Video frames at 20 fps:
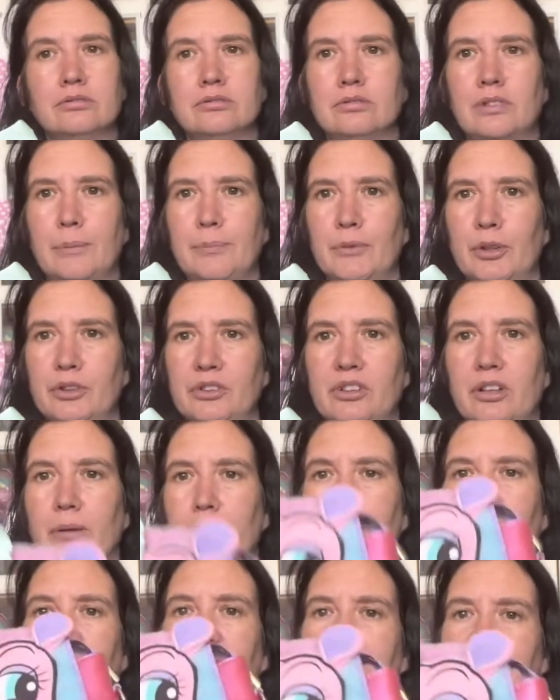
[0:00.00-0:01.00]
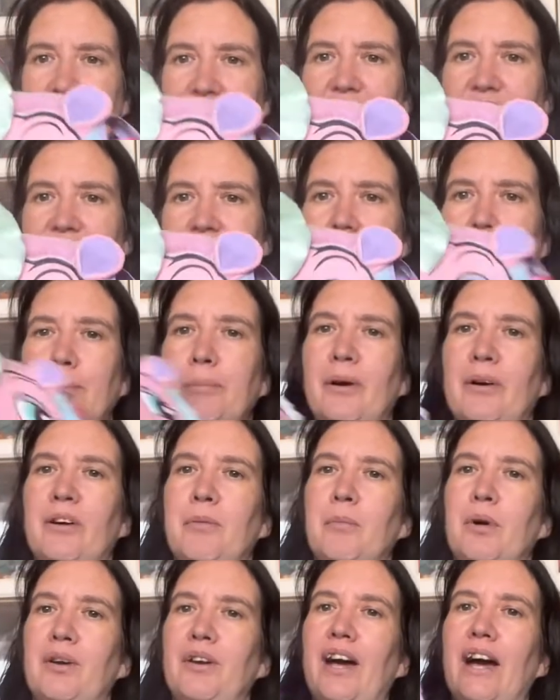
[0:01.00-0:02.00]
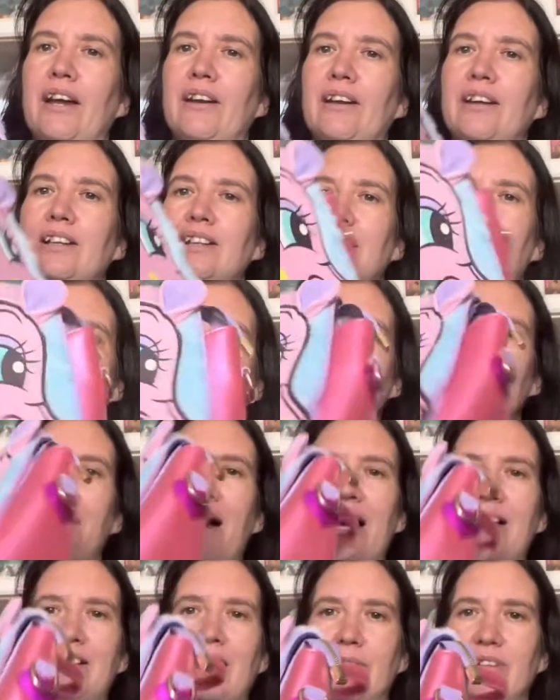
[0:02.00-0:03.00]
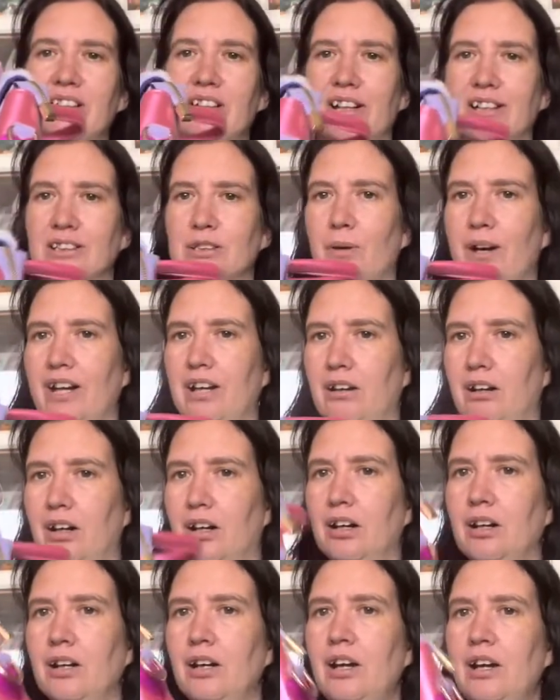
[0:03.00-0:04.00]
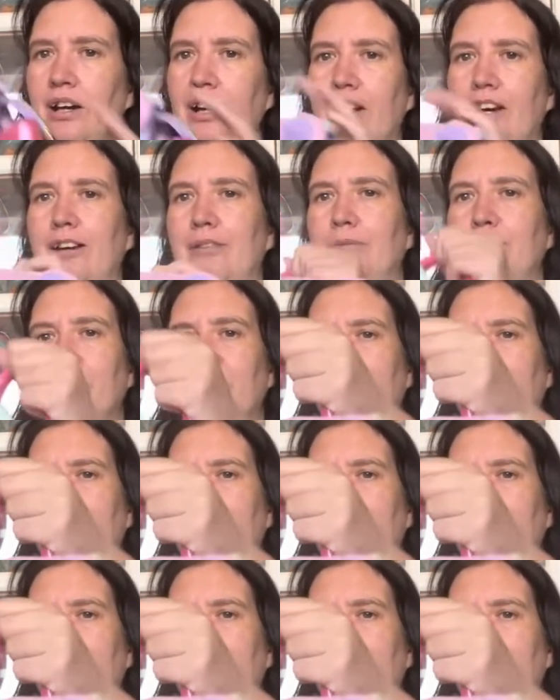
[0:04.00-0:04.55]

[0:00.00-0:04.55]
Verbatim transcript: I'm not sure, but we definitely saw in Pokemon, and it, it's a bag that returns quite a lot. Um, we've